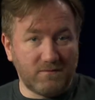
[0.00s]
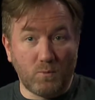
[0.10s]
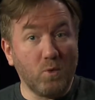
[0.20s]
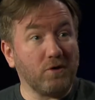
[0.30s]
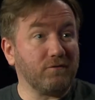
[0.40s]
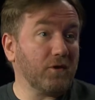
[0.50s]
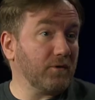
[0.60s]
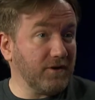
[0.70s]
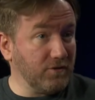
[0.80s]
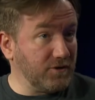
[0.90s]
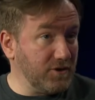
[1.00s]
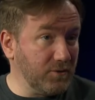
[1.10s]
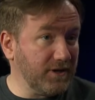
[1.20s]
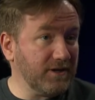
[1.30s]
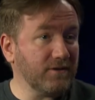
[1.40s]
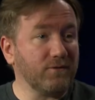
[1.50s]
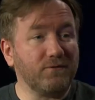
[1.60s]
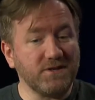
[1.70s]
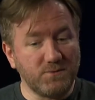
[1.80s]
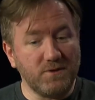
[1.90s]
workflow that you're doing or
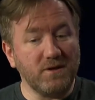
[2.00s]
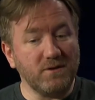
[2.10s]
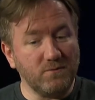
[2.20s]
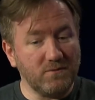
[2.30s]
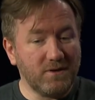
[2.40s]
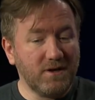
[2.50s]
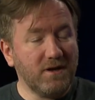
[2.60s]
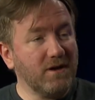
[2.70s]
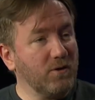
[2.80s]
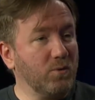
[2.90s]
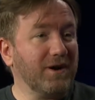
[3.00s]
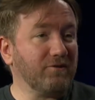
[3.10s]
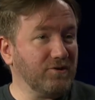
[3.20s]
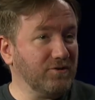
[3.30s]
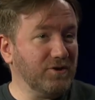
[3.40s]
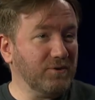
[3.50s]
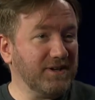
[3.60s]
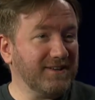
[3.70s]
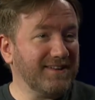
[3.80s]
fits within whatever you're doing.